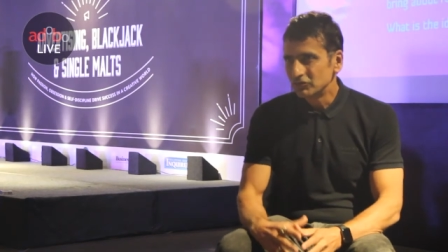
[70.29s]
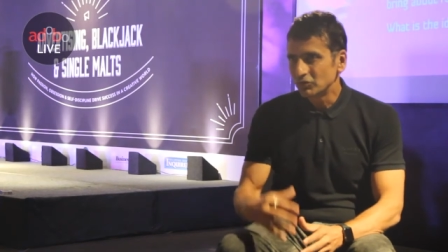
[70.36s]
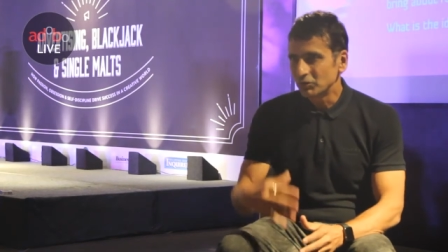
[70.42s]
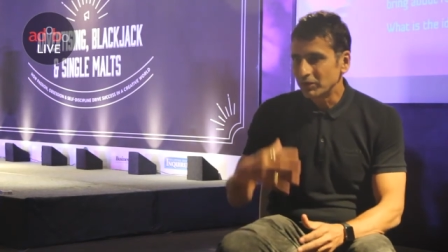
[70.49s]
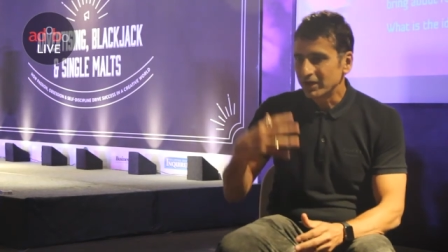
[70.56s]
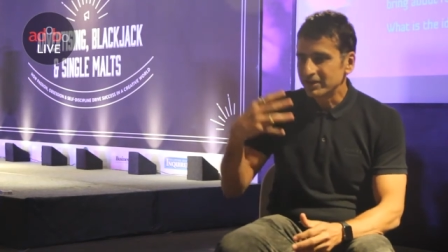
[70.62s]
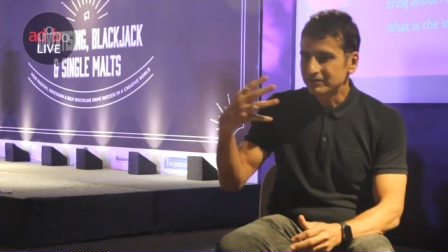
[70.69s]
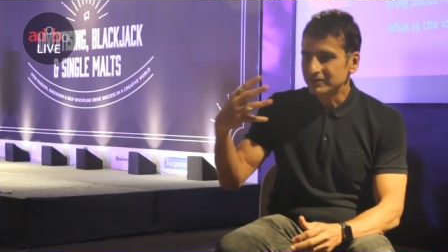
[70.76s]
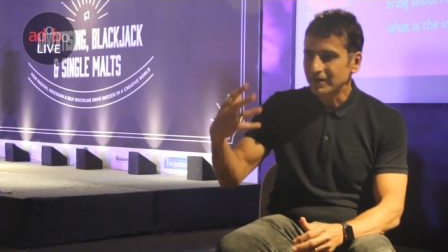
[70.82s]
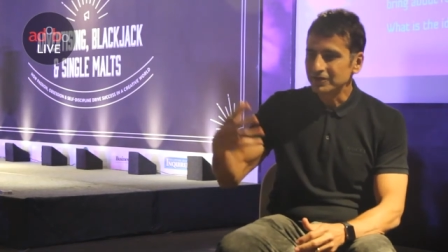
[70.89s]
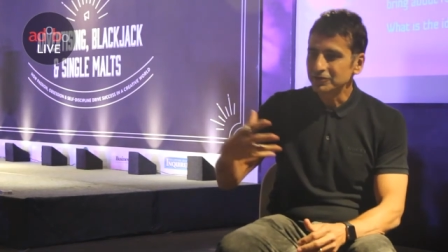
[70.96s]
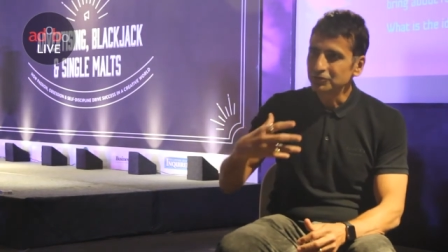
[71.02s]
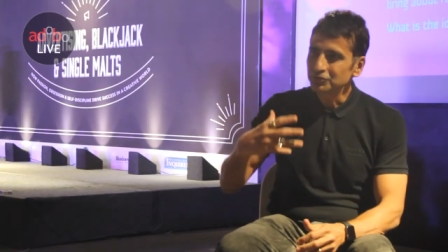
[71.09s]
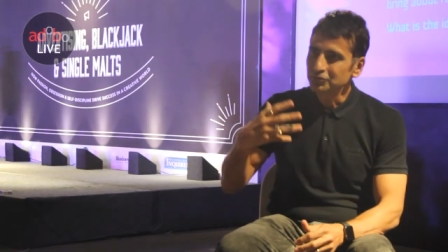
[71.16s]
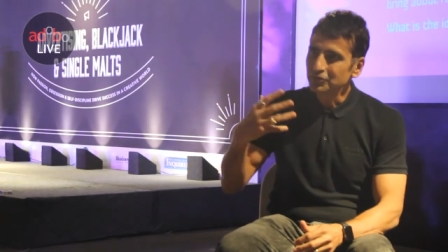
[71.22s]
So when I
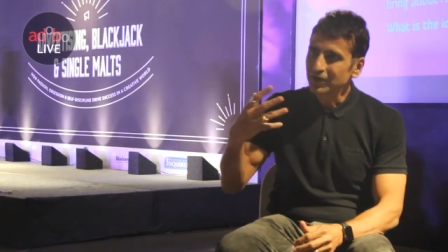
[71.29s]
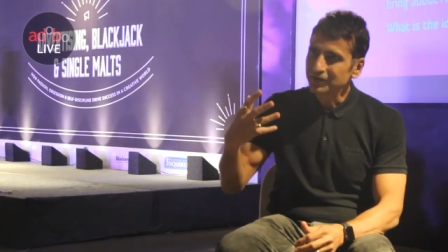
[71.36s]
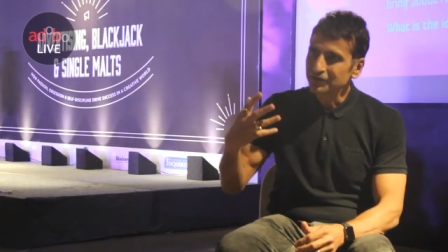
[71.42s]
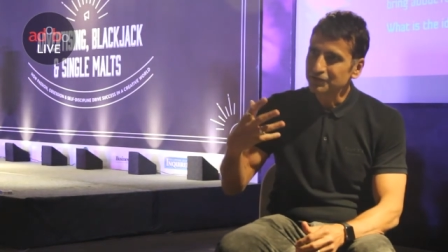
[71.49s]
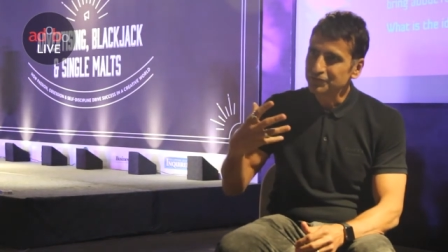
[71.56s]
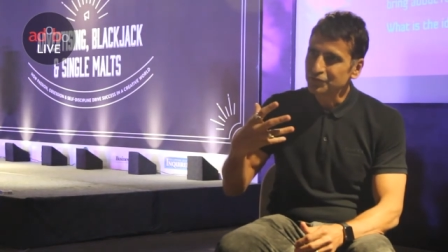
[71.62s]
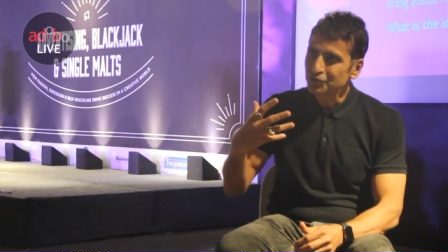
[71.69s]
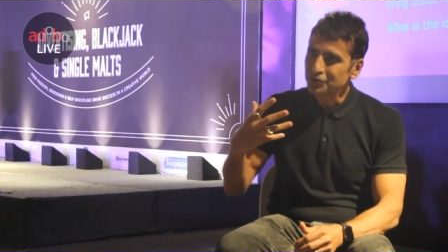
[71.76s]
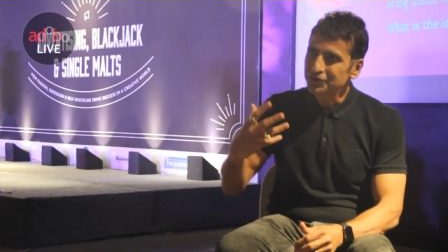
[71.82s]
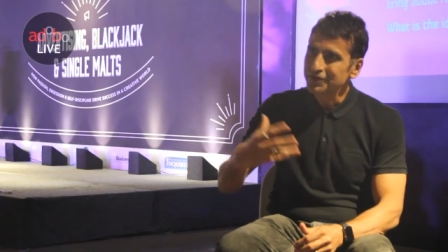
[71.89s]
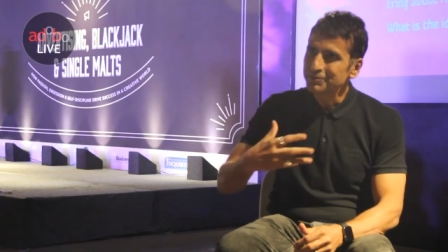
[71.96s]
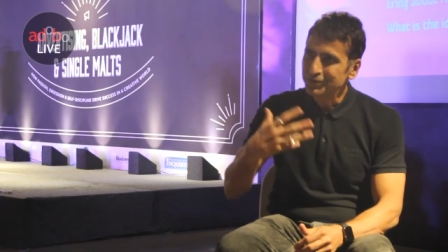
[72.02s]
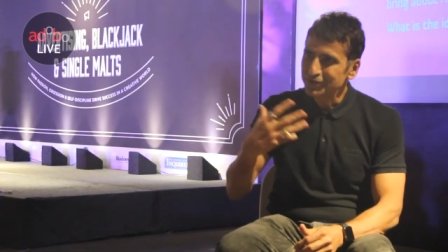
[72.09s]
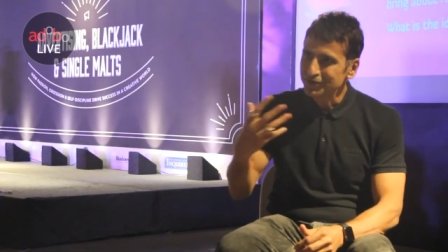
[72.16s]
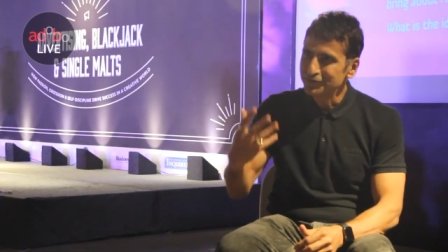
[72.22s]
started to kind of go
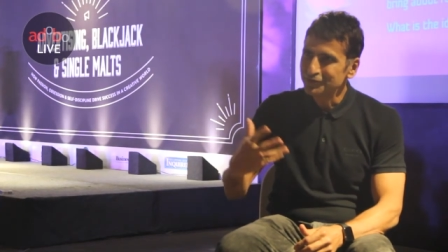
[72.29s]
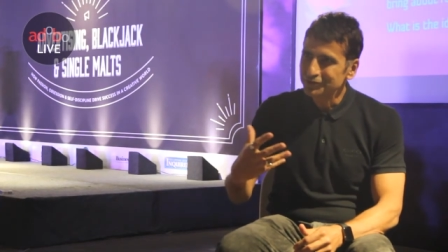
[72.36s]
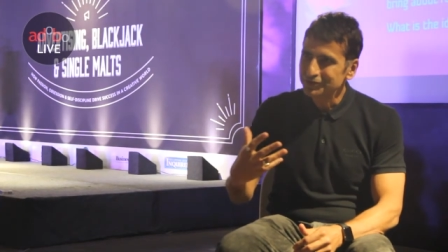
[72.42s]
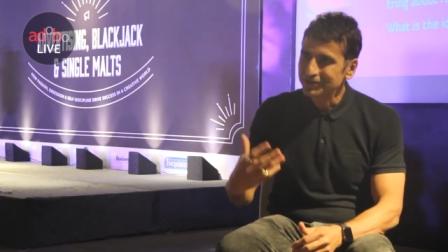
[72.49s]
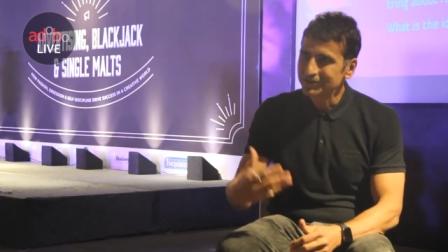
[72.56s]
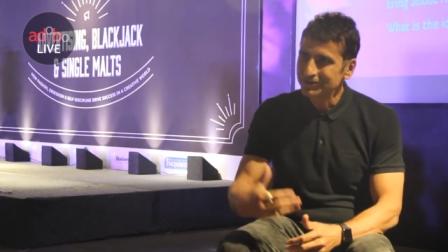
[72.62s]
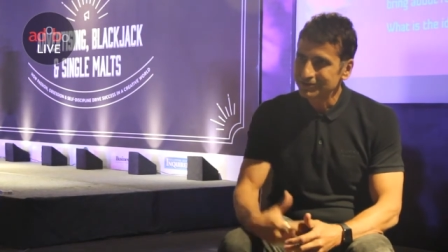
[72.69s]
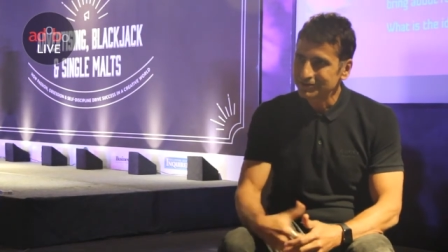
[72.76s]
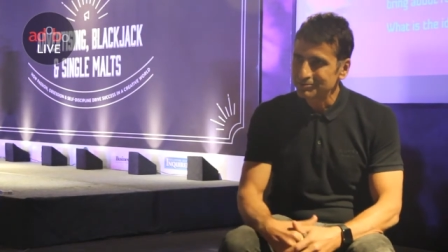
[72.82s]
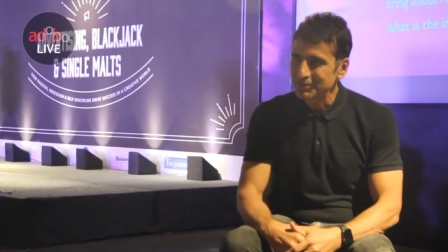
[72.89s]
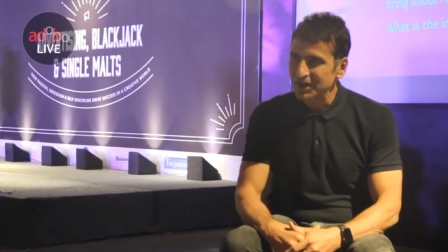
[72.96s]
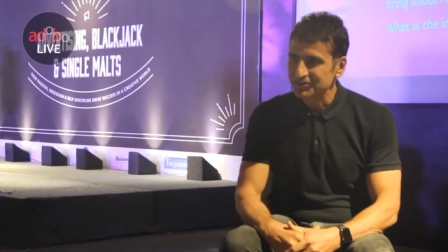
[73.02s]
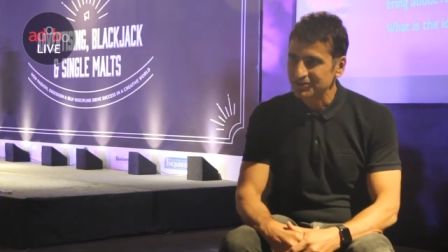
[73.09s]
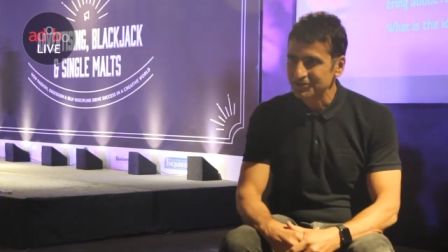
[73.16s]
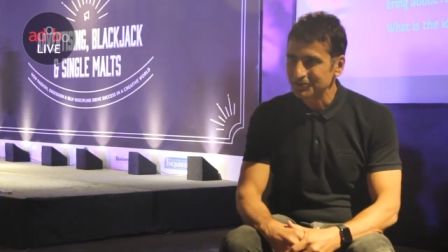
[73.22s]
deeper into these
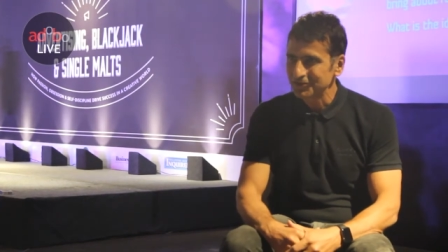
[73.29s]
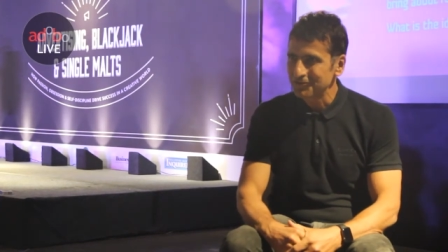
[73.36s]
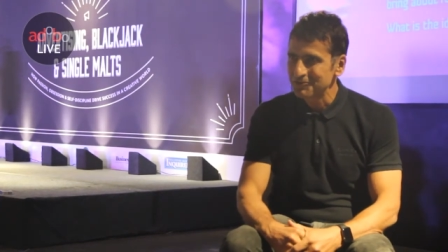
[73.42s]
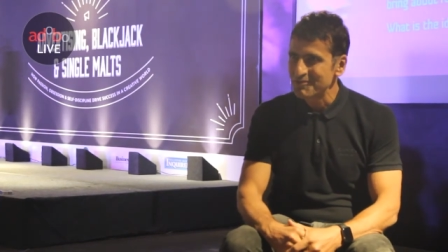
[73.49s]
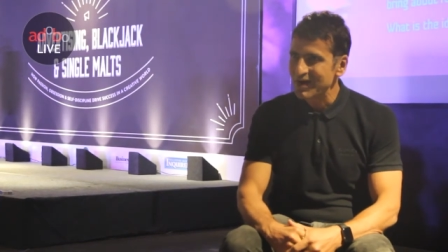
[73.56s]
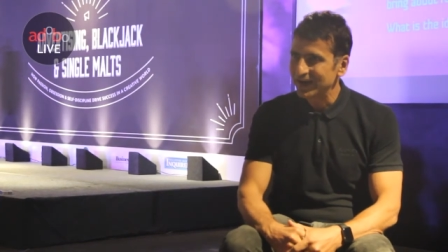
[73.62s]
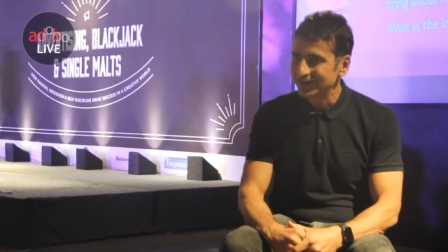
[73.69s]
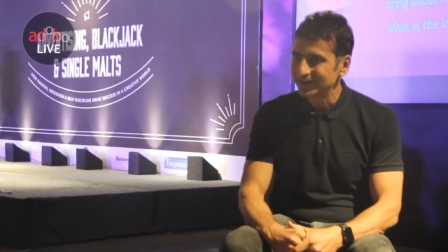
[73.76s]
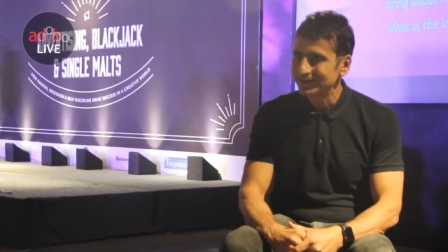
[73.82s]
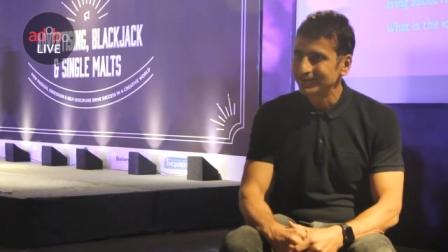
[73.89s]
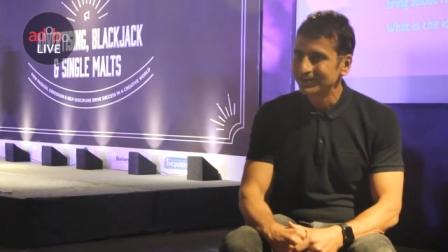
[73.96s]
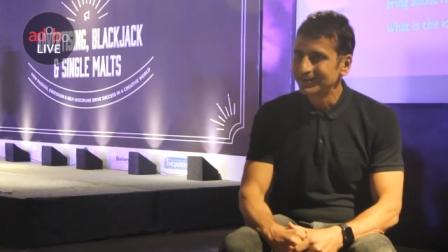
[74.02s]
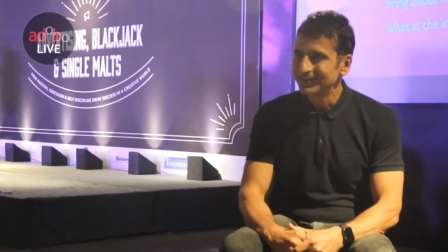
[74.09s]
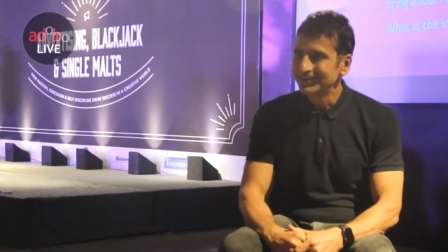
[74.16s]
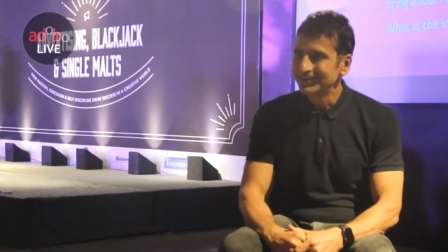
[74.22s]
passions of mine,